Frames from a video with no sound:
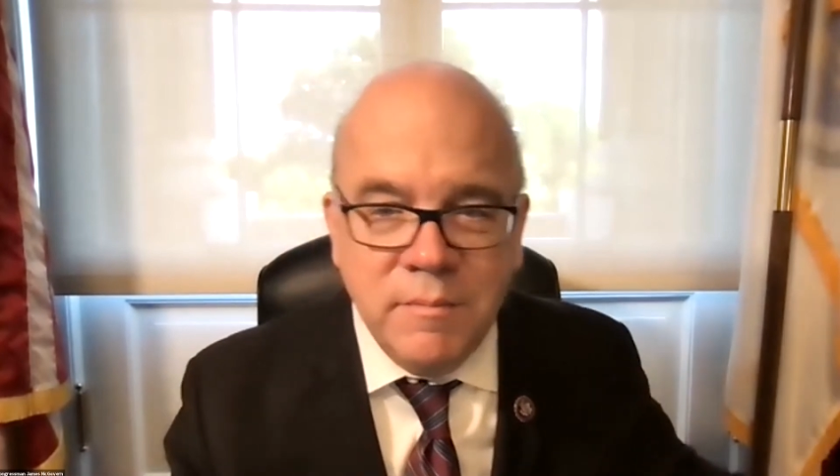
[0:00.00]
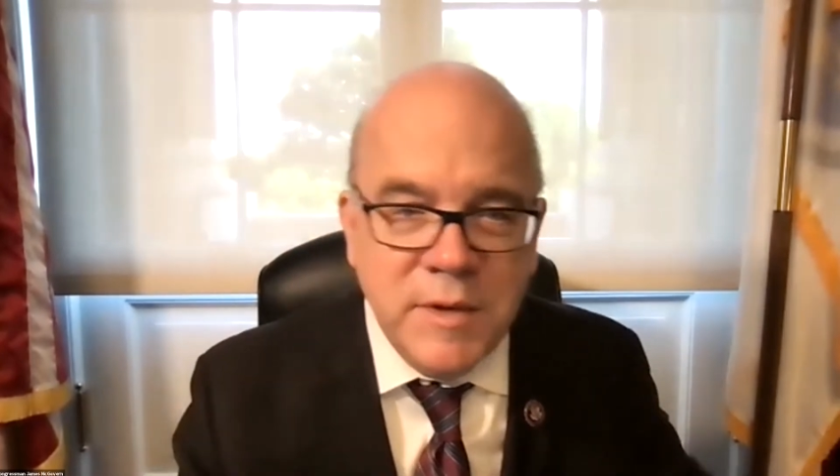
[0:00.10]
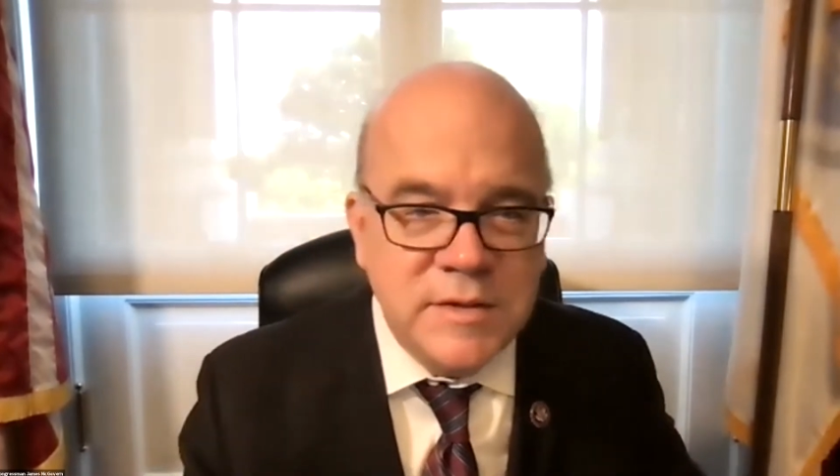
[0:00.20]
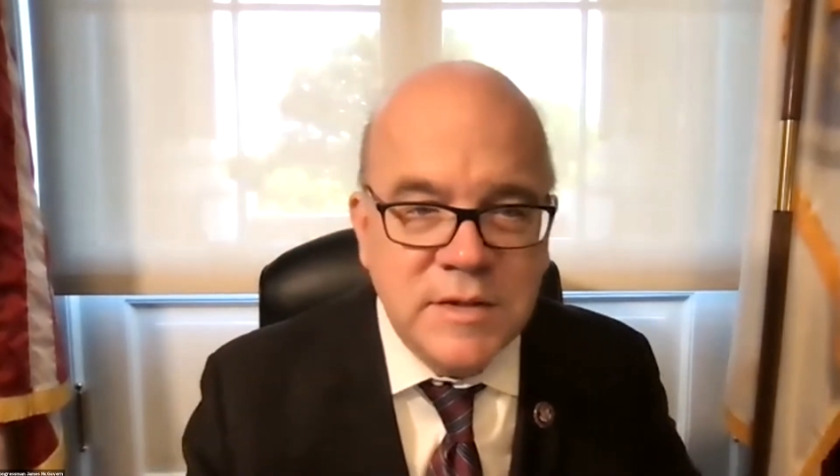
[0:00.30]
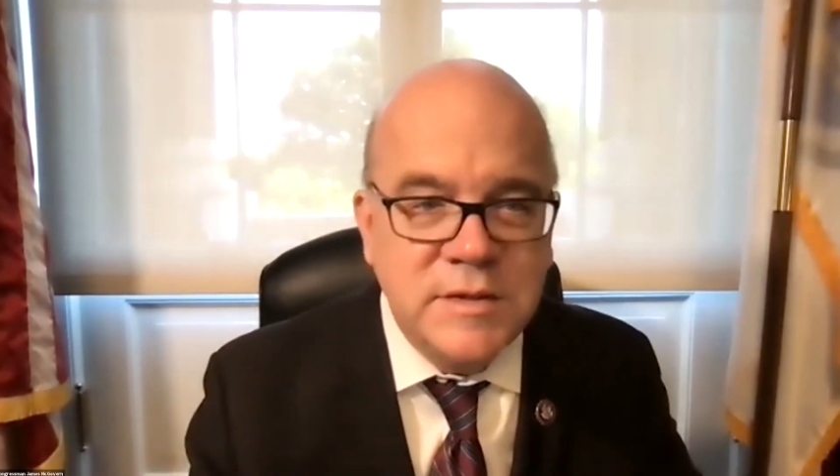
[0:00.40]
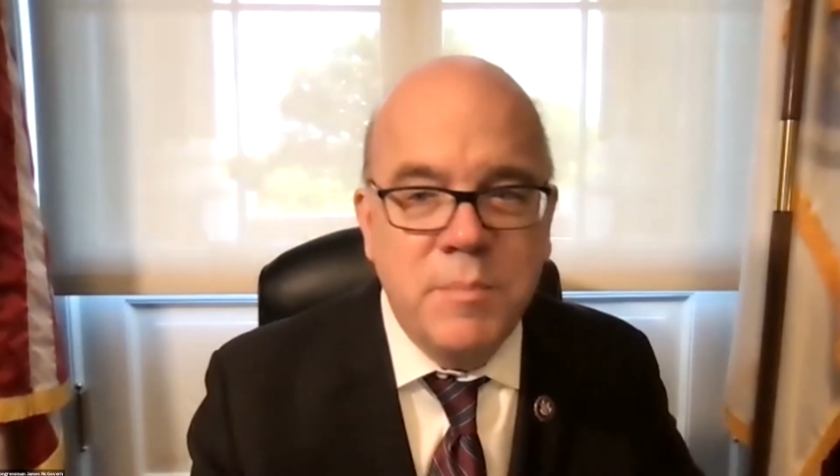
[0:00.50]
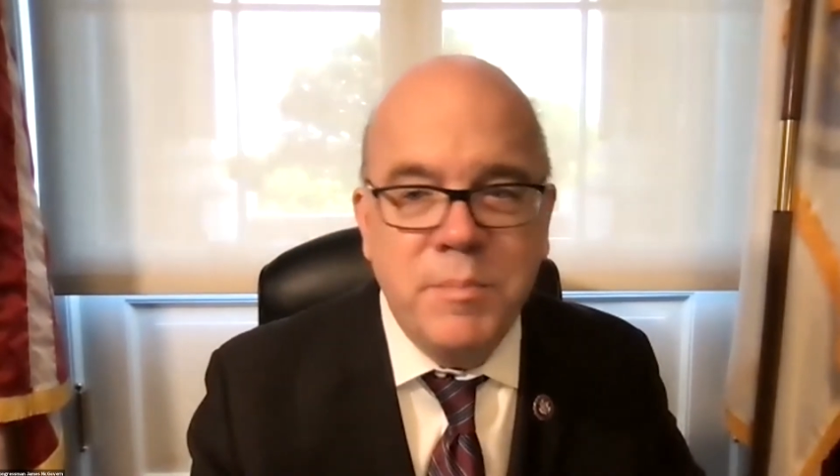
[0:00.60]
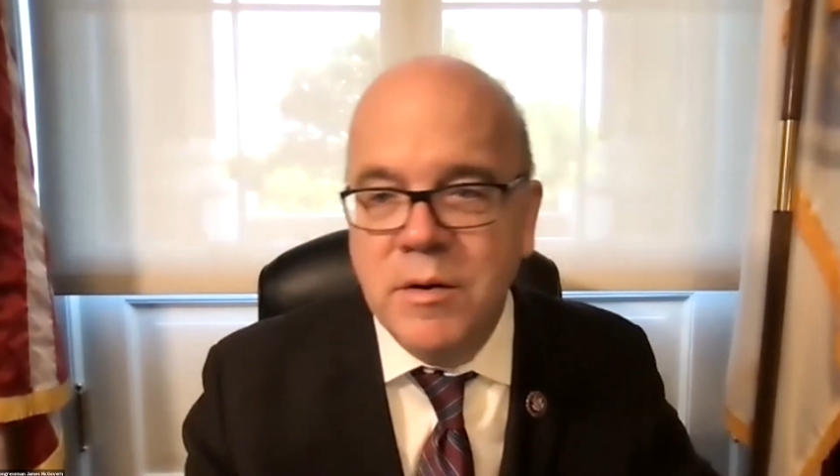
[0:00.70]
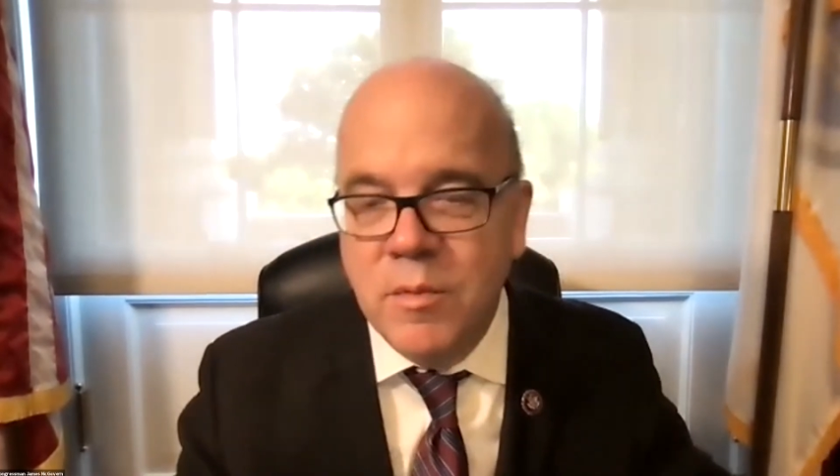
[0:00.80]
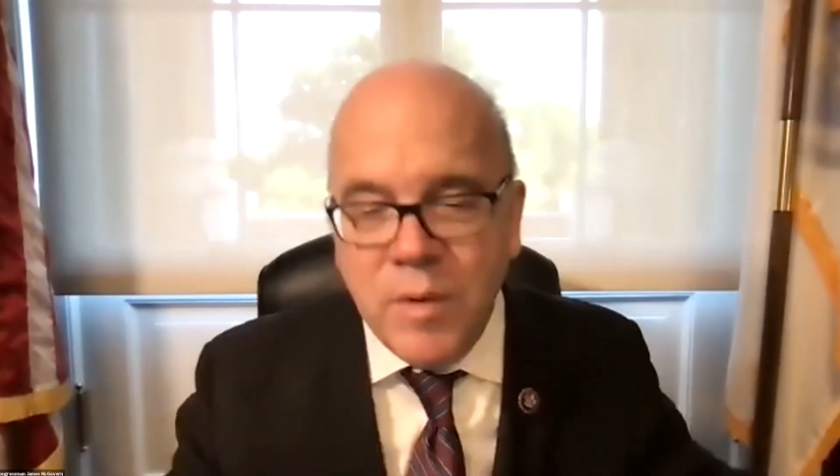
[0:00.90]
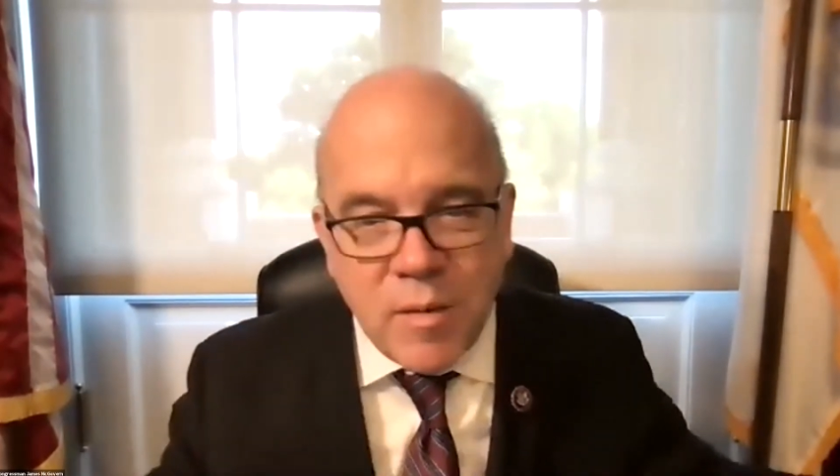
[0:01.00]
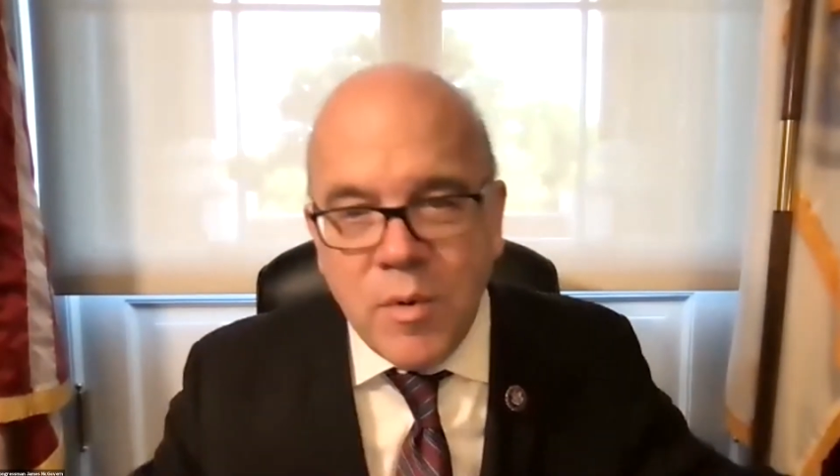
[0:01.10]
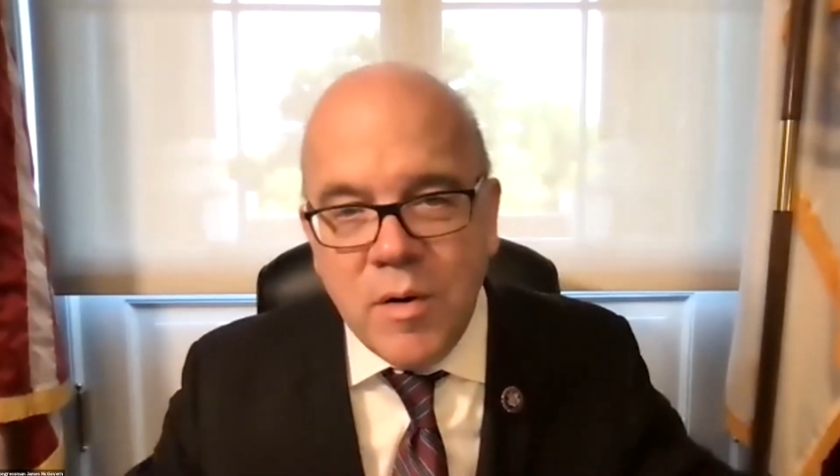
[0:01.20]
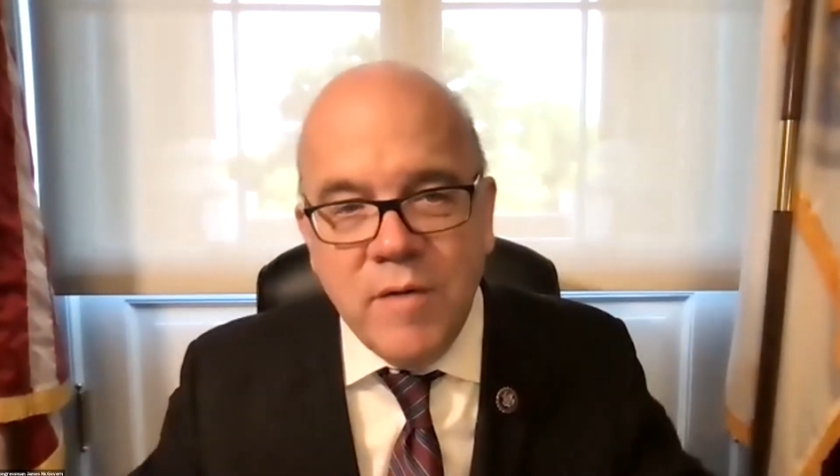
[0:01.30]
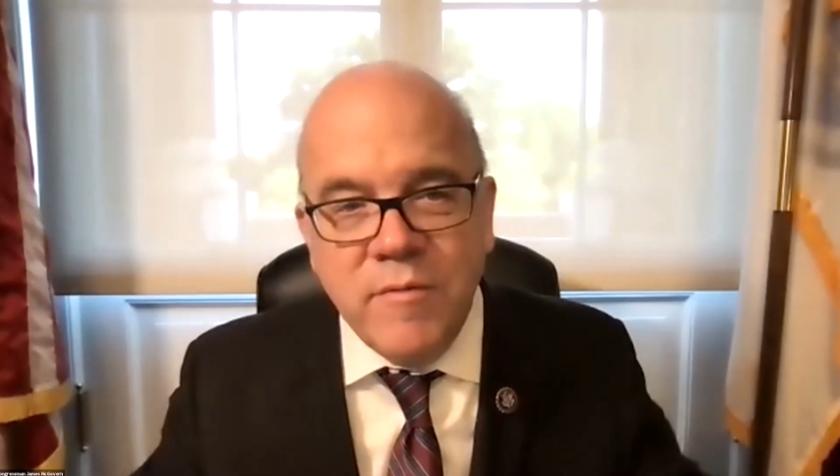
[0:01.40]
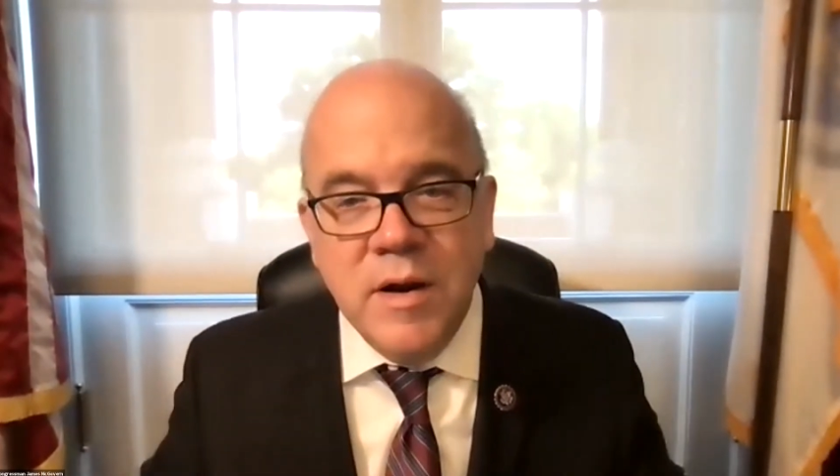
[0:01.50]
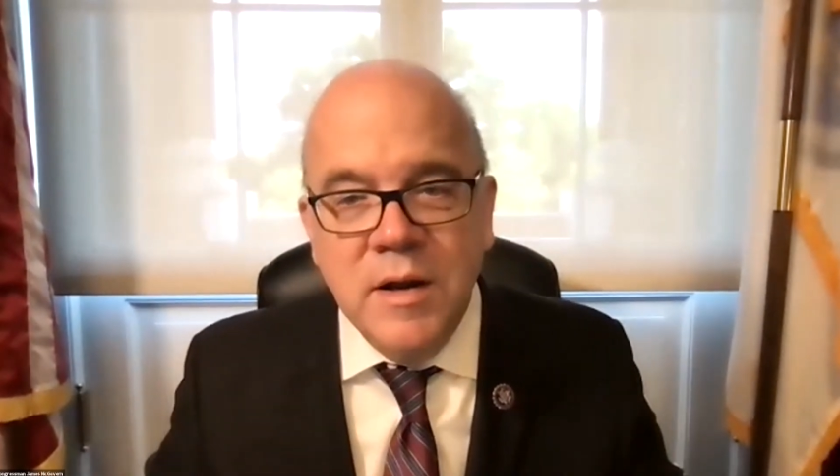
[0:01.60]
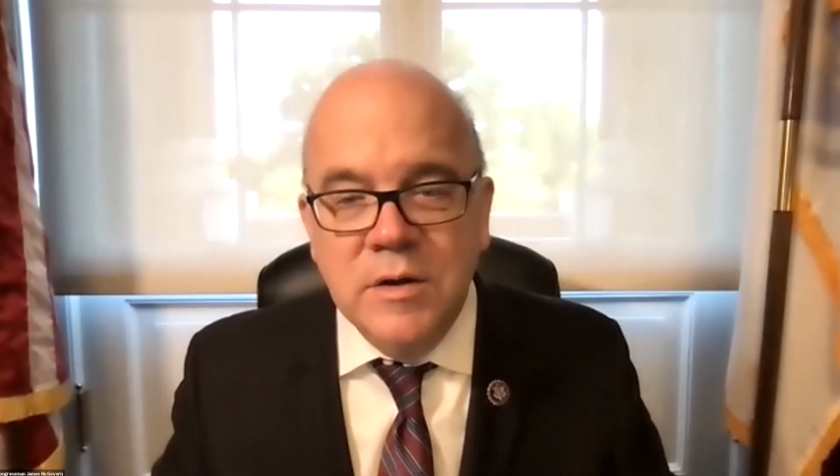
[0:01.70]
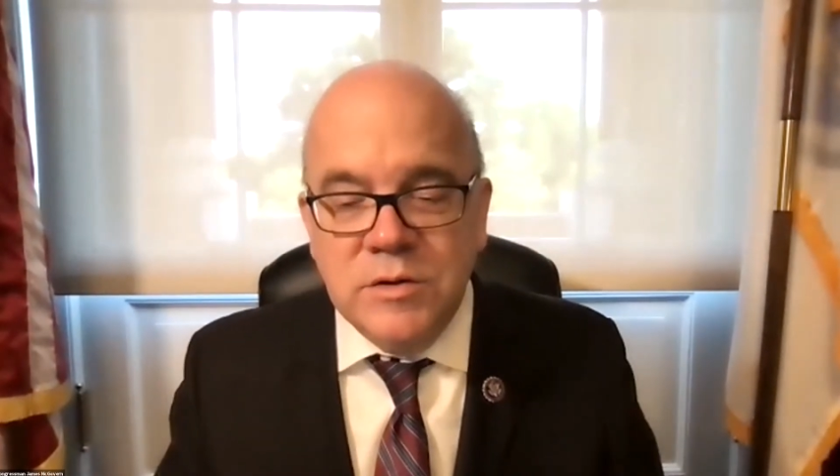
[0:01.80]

Mississippi or wherever.